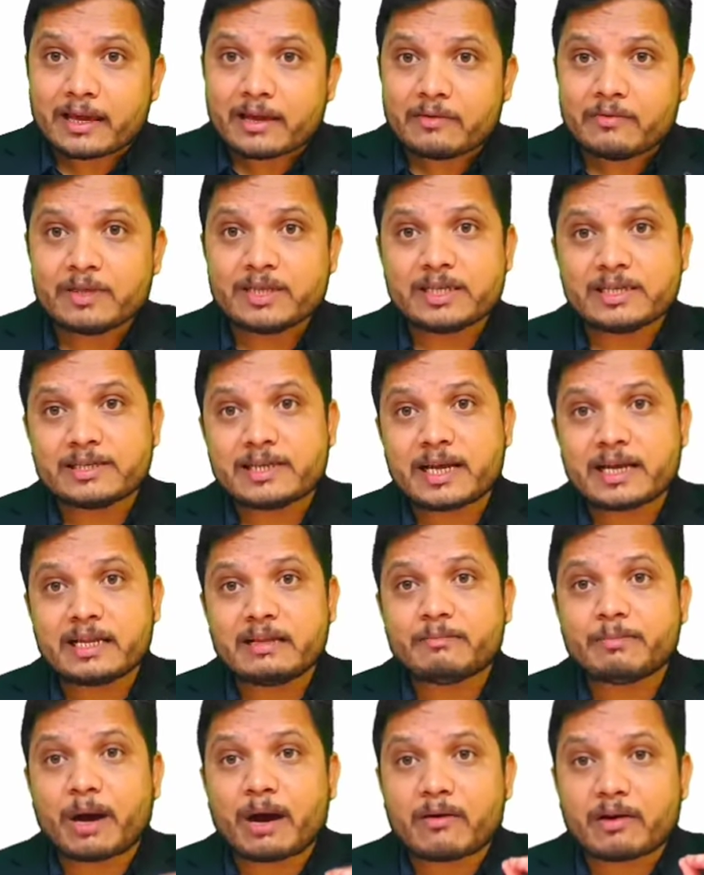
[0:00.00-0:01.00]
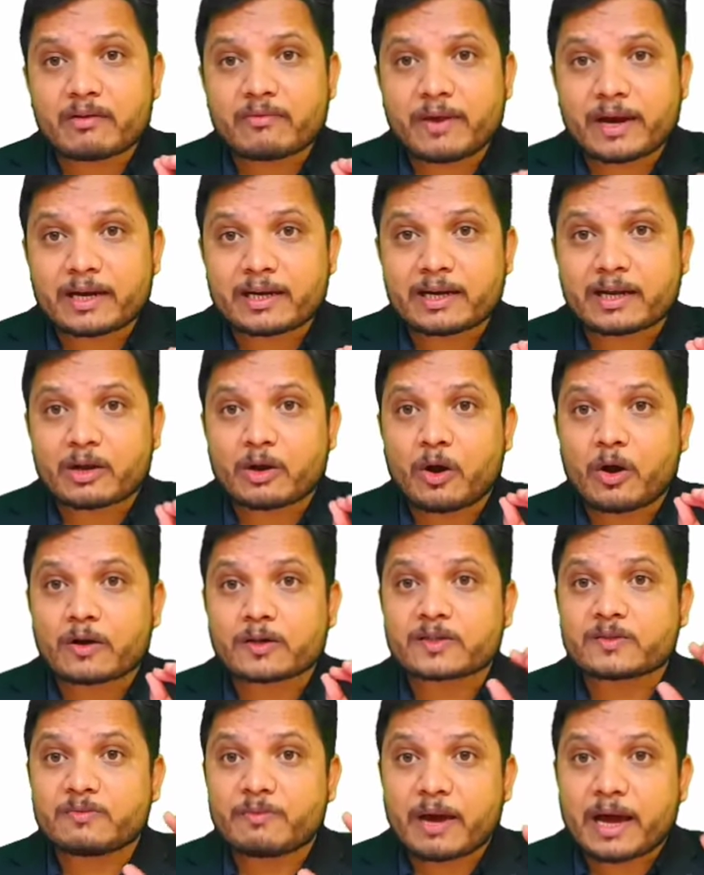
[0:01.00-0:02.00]
which is there in power factor
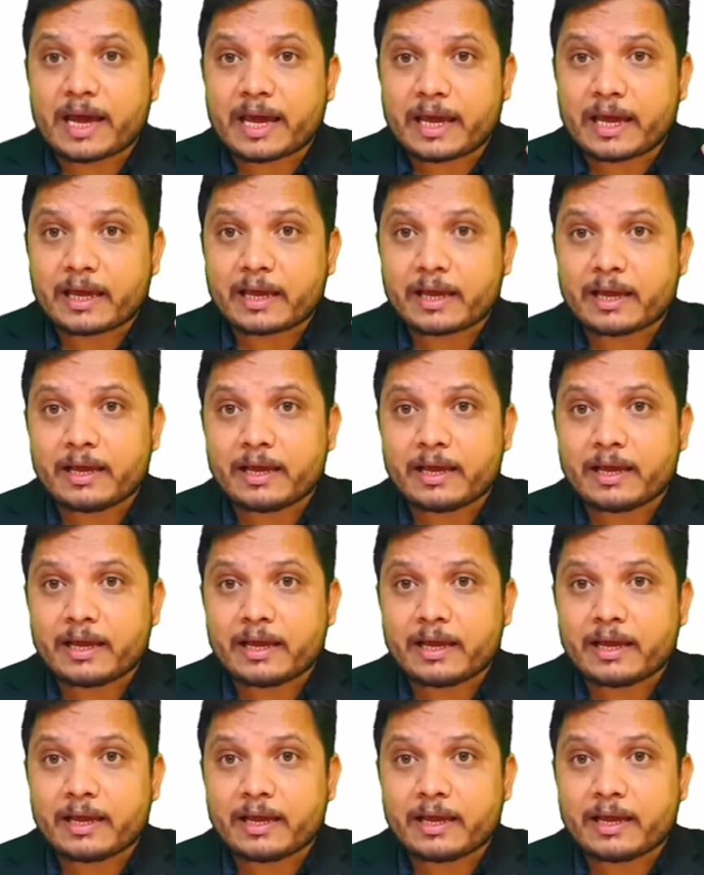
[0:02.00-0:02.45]
cos phi,